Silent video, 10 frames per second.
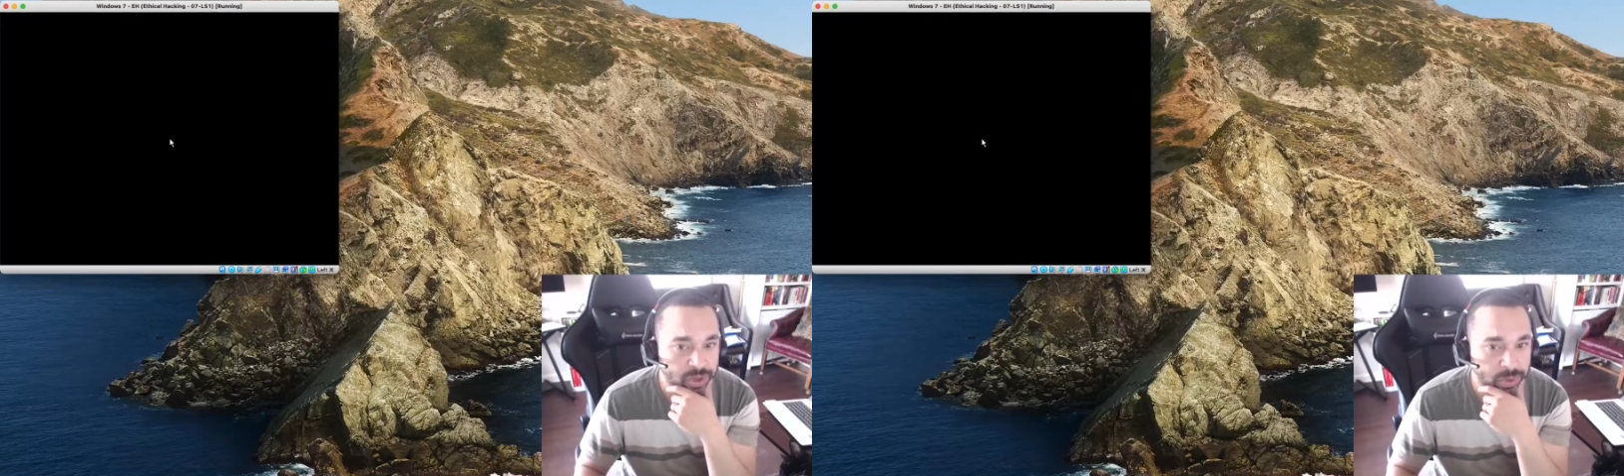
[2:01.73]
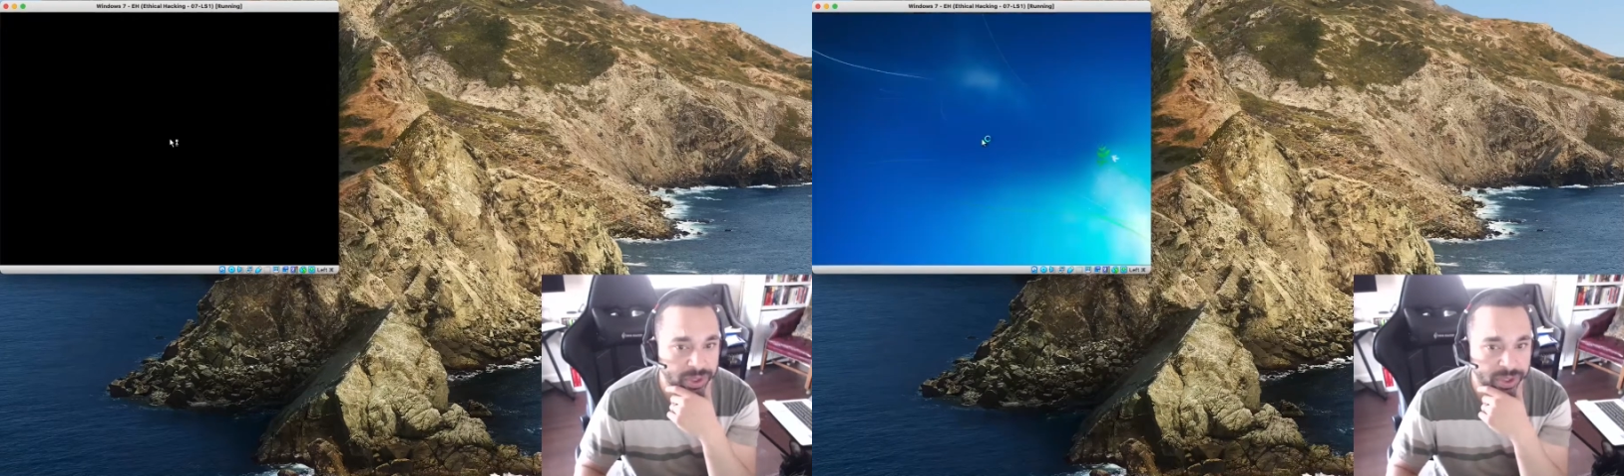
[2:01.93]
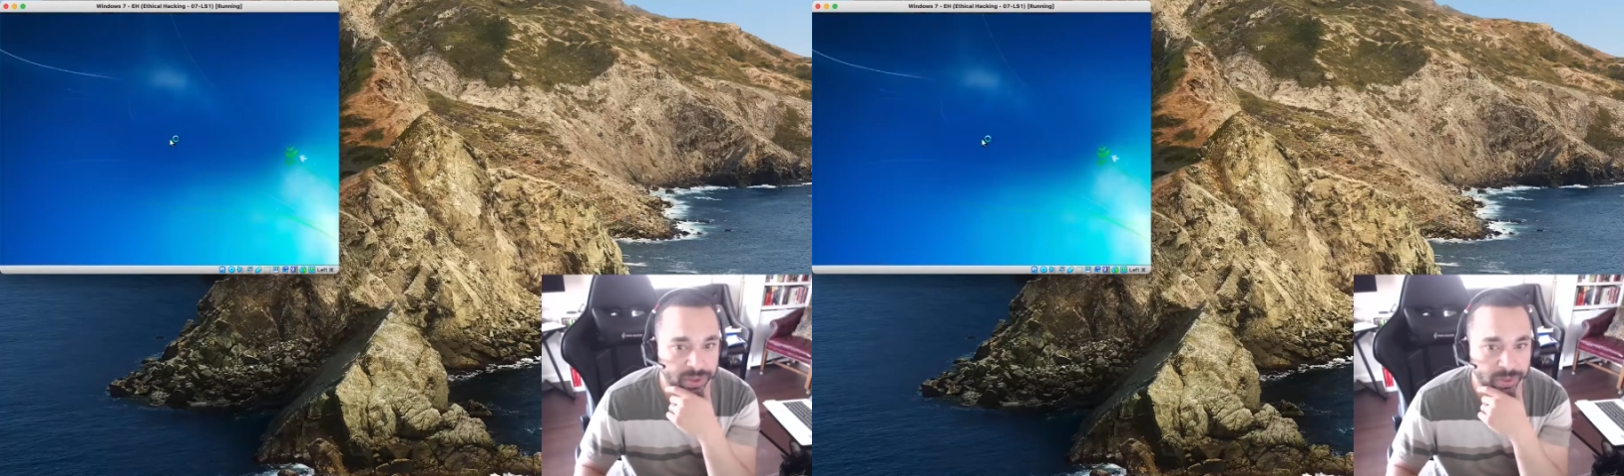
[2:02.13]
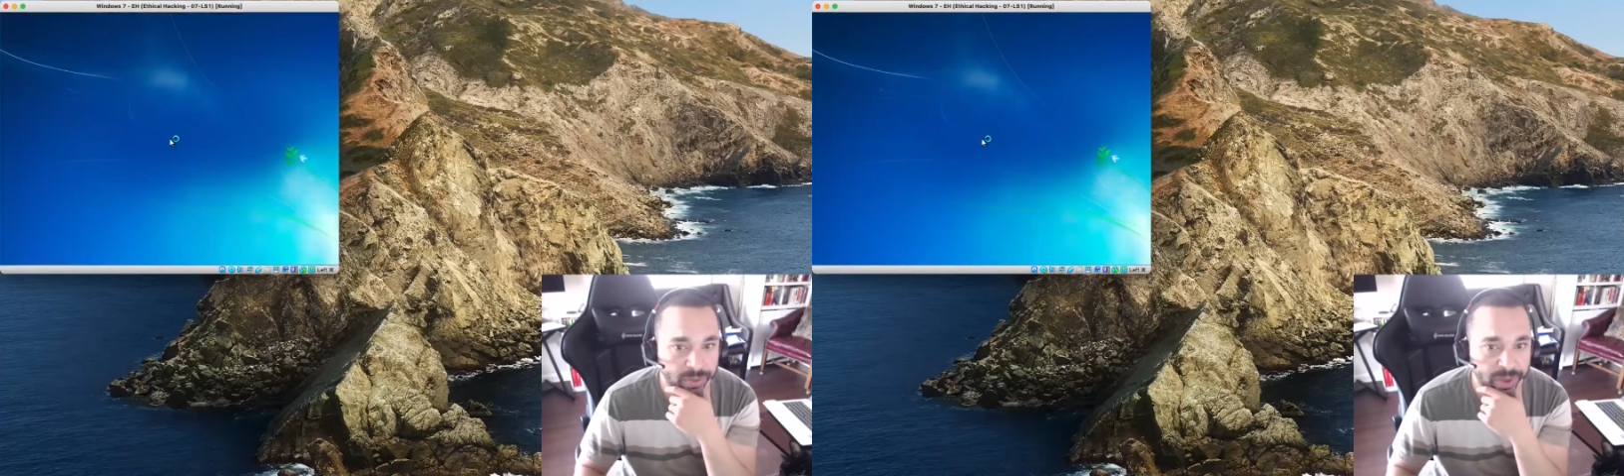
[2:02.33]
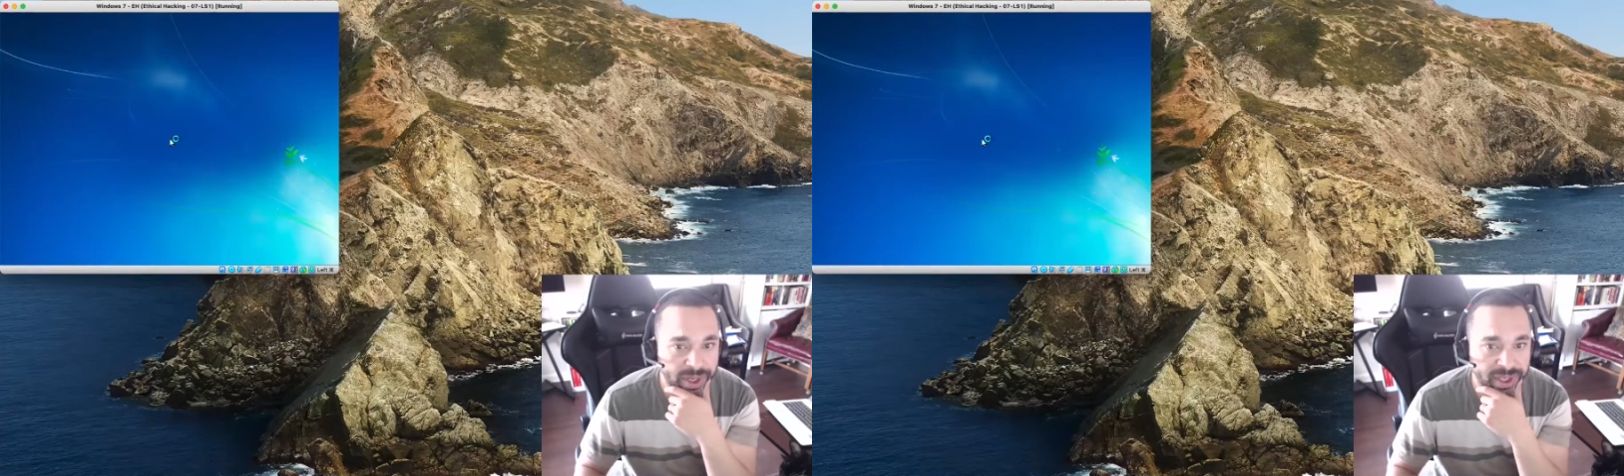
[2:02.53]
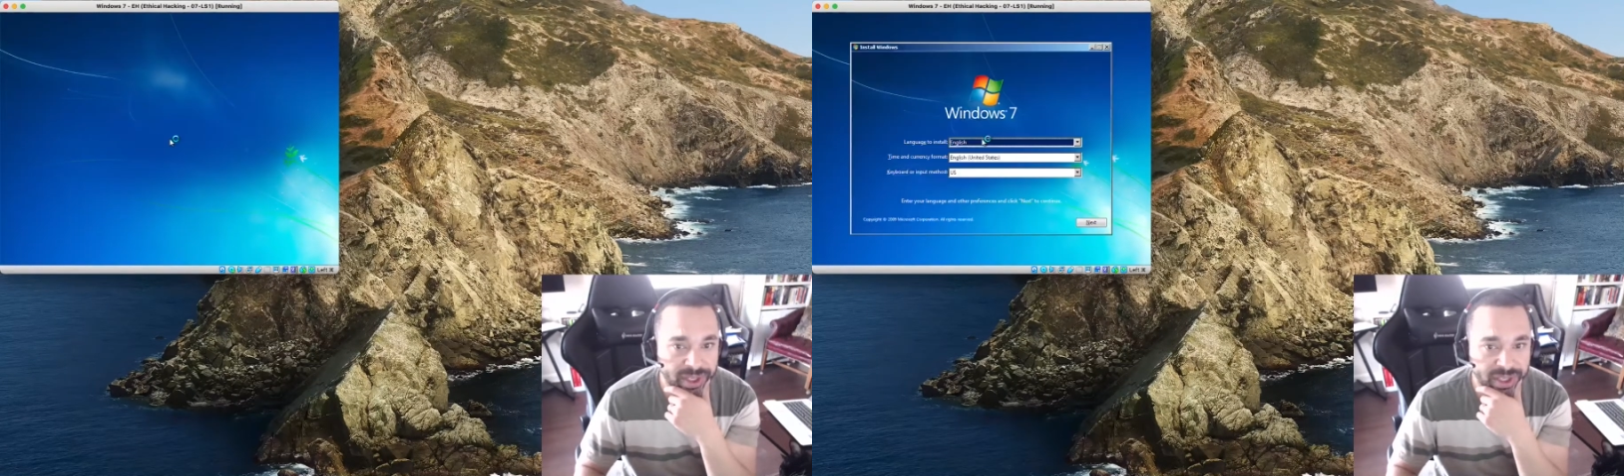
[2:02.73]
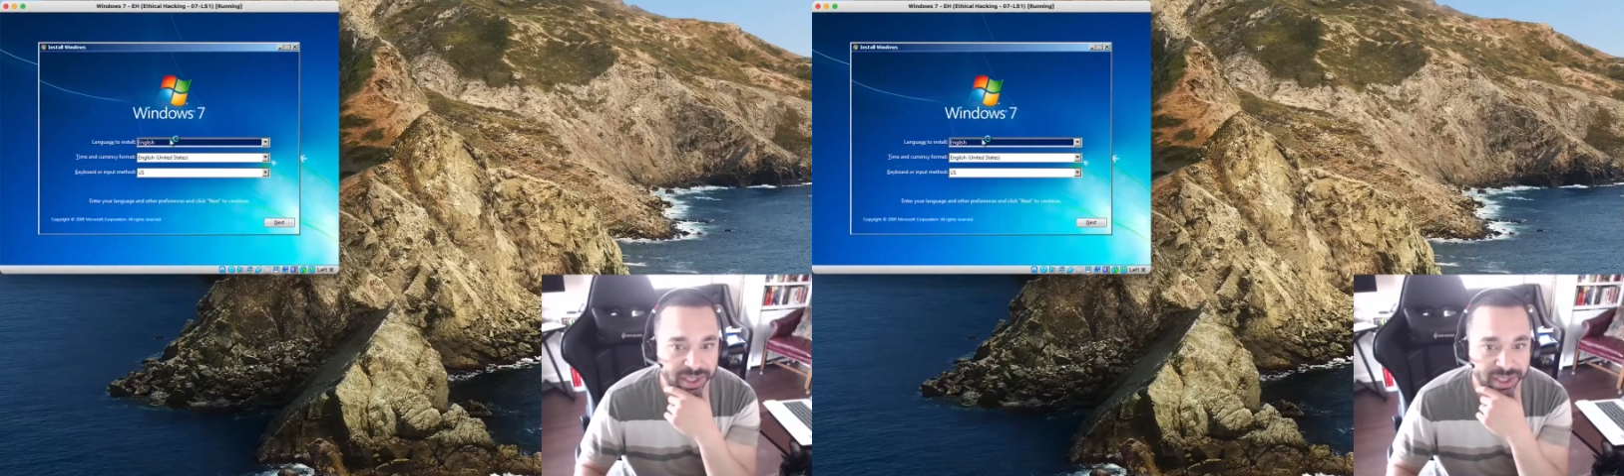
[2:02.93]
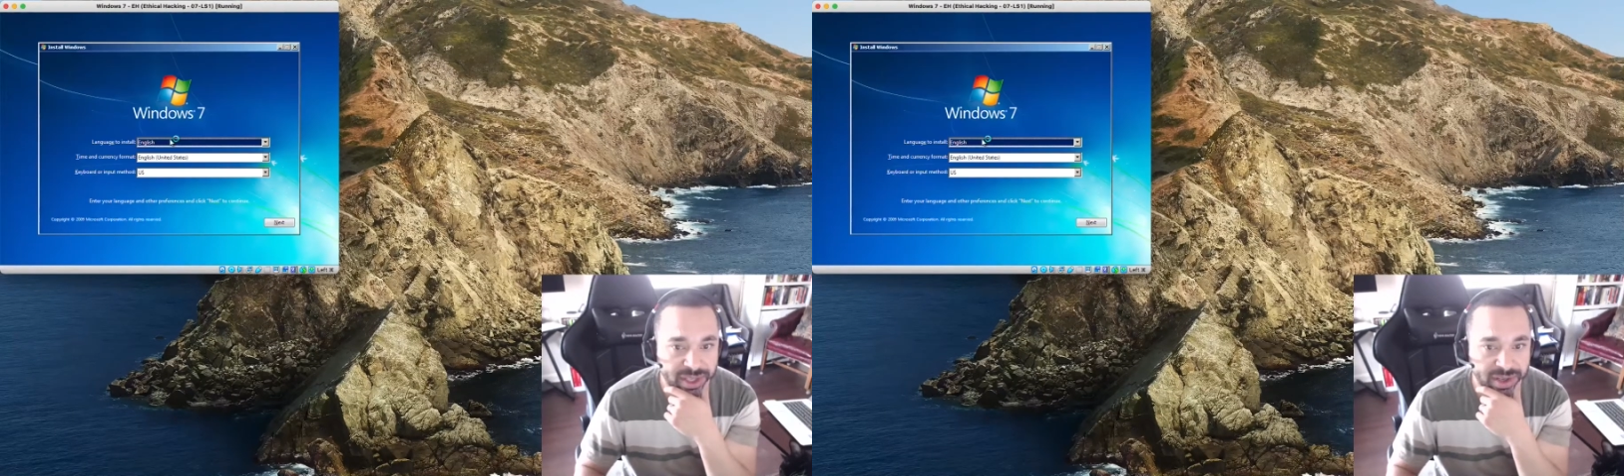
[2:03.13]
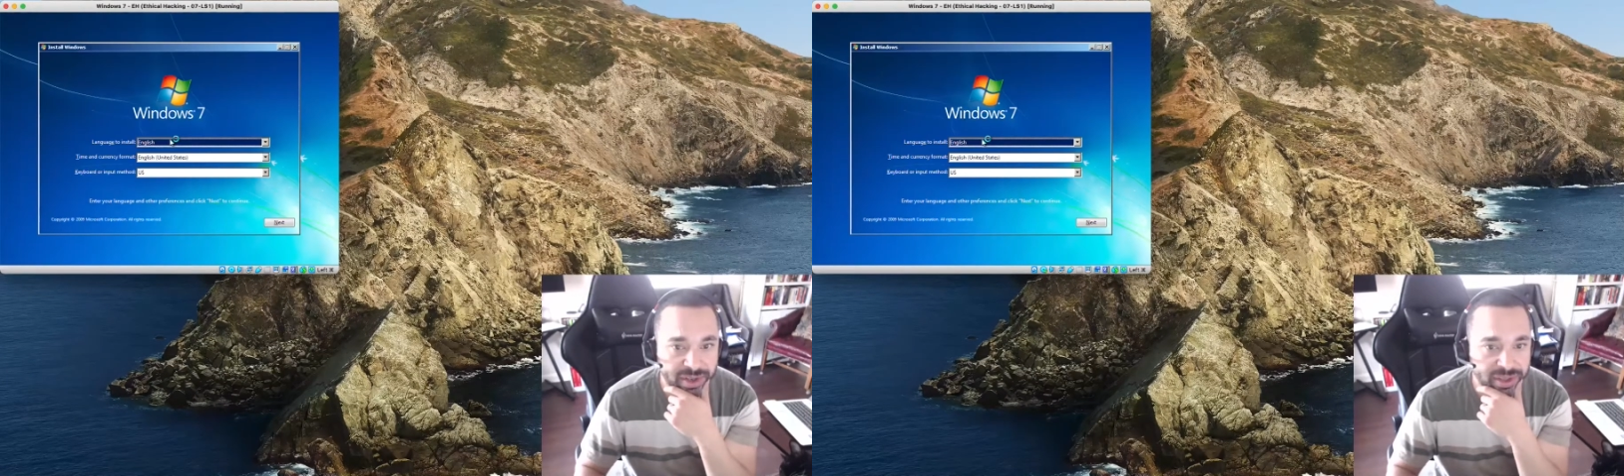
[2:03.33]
doing right here.